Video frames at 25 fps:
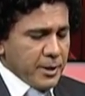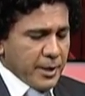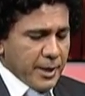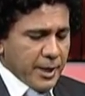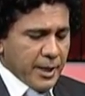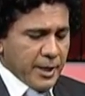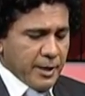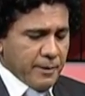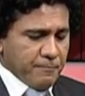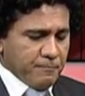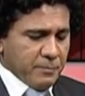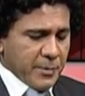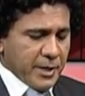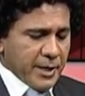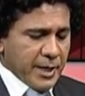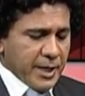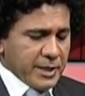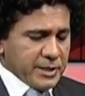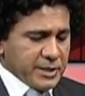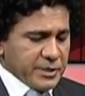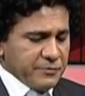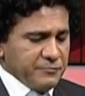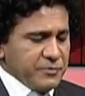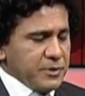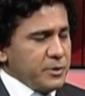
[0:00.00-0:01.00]

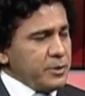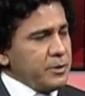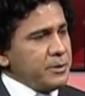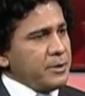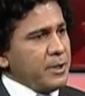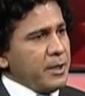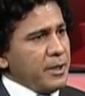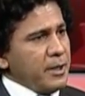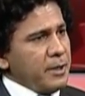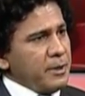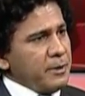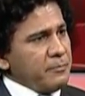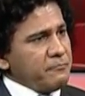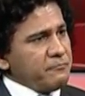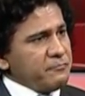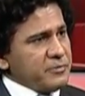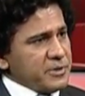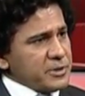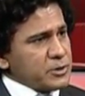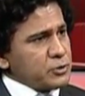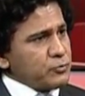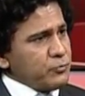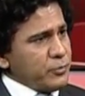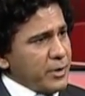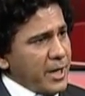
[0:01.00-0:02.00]
NTV,
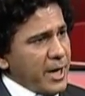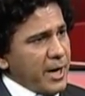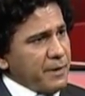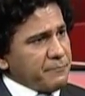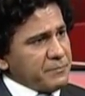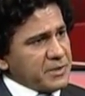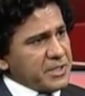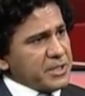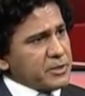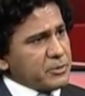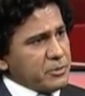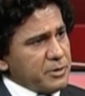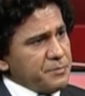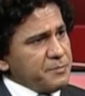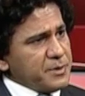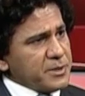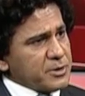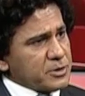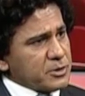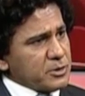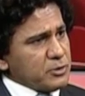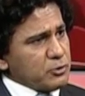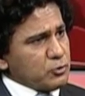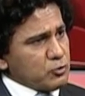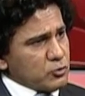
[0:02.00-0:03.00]
first we have an
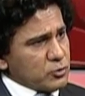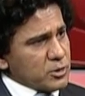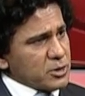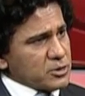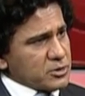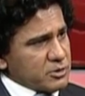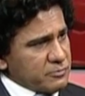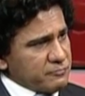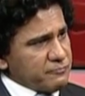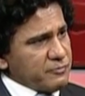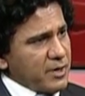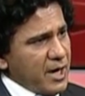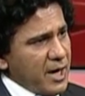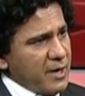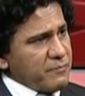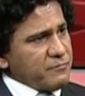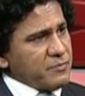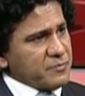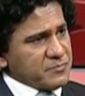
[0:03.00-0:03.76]
agreement in 2005,